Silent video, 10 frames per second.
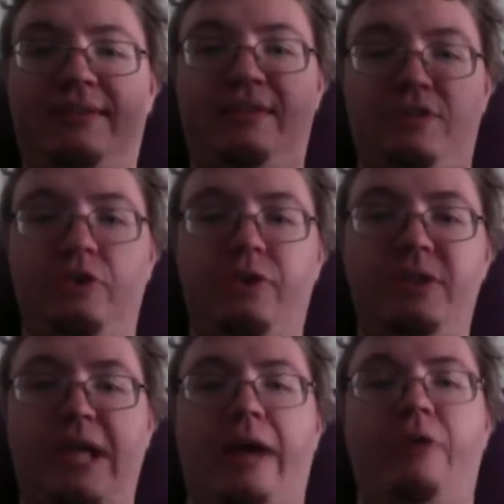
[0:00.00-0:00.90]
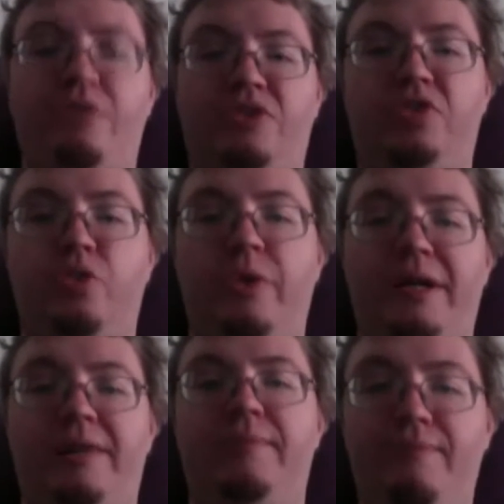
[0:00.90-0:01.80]
your entire
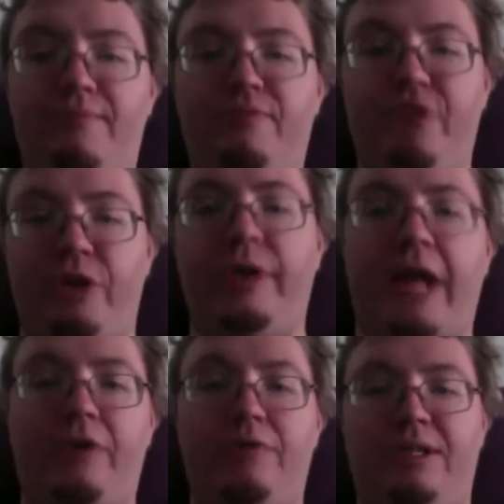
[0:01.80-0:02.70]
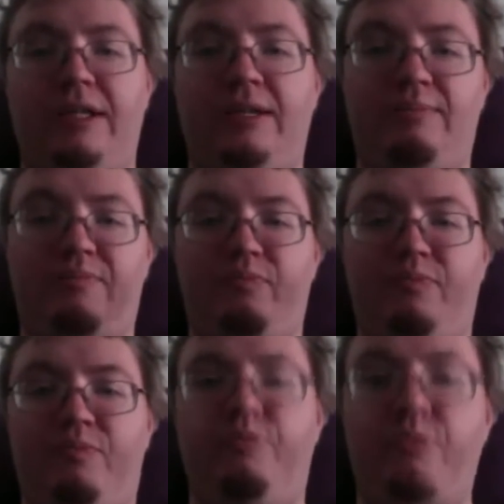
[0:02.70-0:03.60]
story figured out
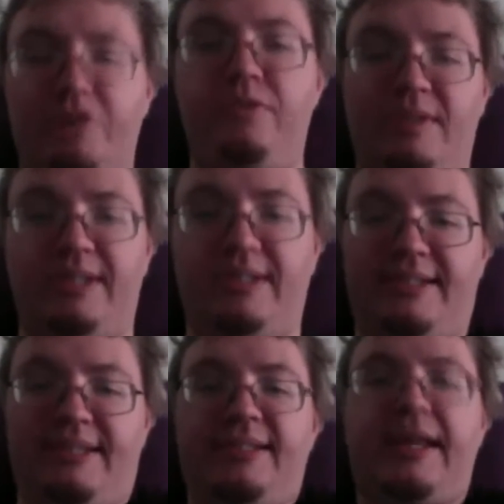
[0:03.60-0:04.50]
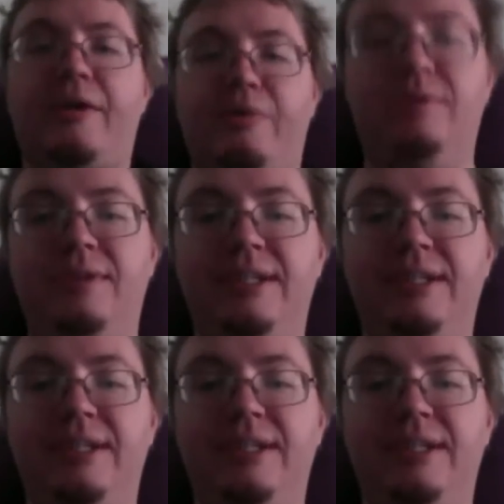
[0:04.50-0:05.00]
when you sit down.